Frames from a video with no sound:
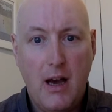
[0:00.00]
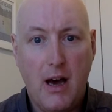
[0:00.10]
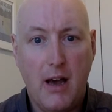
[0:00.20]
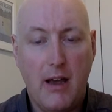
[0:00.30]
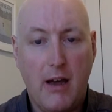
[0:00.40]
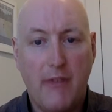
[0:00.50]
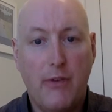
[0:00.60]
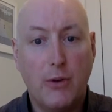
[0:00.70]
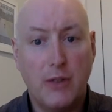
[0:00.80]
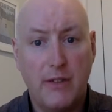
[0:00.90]
I
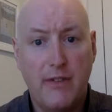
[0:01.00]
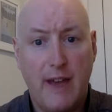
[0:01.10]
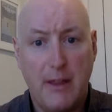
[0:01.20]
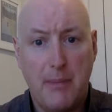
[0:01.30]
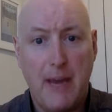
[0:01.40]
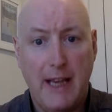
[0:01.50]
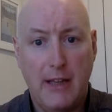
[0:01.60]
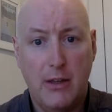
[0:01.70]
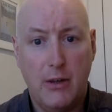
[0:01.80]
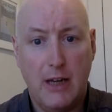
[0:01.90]
fortunately found the
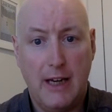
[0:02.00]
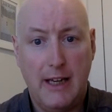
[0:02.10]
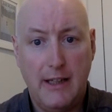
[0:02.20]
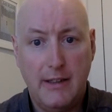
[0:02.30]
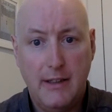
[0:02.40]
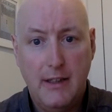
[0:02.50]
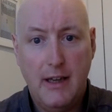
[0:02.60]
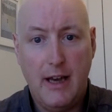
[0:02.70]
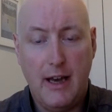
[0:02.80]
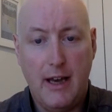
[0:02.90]
Pain Cure Clinic,
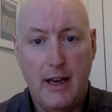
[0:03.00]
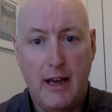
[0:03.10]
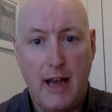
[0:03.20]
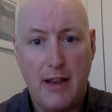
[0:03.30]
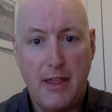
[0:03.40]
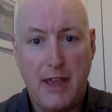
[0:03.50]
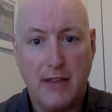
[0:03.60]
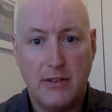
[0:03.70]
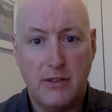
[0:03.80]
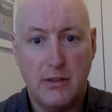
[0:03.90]
and
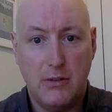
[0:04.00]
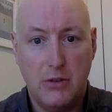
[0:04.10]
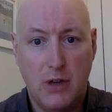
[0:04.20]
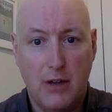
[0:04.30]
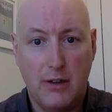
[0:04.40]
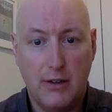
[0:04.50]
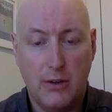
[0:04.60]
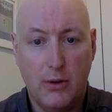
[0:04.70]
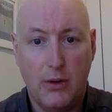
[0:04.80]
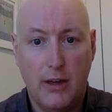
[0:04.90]
thanks to John and
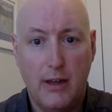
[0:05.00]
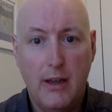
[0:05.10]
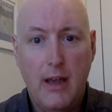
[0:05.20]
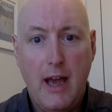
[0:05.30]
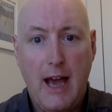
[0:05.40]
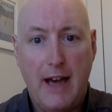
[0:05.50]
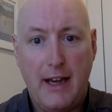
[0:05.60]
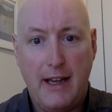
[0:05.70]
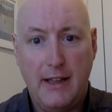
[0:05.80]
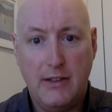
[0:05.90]
Laura, had
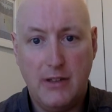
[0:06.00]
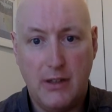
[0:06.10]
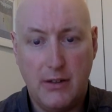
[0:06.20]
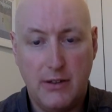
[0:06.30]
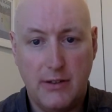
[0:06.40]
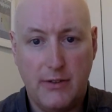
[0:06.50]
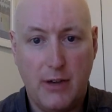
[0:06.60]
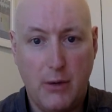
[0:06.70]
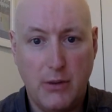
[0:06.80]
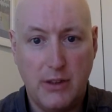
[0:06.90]
a series of
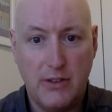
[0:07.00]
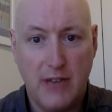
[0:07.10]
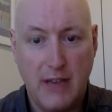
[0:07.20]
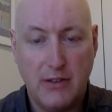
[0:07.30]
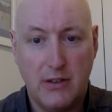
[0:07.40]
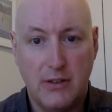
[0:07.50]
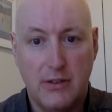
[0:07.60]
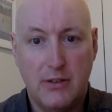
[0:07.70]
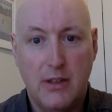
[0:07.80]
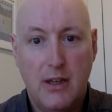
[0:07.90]
coaching
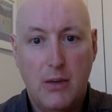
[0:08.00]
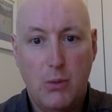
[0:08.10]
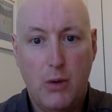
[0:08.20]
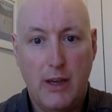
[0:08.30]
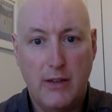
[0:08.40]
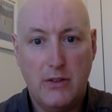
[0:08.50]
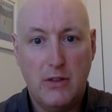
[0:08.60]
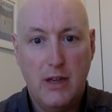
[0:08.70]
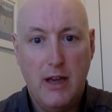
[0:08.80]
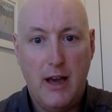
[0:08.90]
sessions
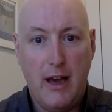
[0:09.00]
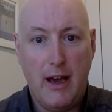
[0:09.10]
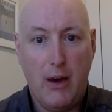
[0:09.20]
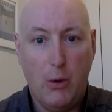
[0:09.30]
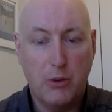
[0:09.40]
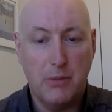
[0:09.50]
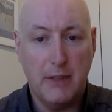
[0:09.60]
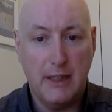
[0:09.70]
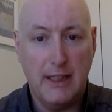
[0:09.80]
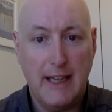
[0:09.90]
which
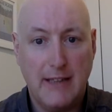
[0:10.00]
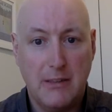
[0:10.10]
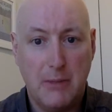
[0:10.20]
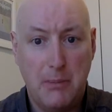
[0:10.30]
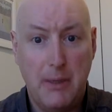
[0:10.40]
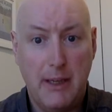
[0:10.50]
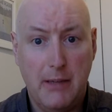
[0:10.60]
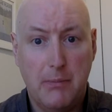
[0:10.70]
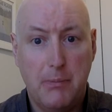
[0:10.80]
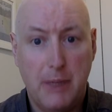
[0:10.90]
ultimately led to me
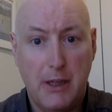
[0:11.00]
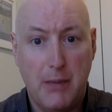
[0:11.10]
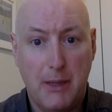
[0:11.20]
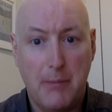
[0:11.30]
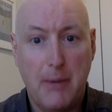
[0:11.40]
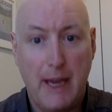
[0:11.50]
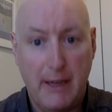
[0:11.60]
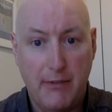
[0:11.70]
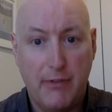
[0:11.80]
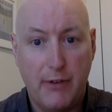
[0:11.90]
becoming
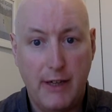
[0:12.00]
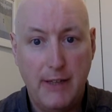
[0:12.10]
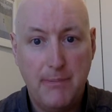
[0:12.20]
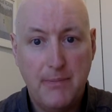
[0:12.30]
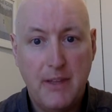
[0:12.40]
pain-free,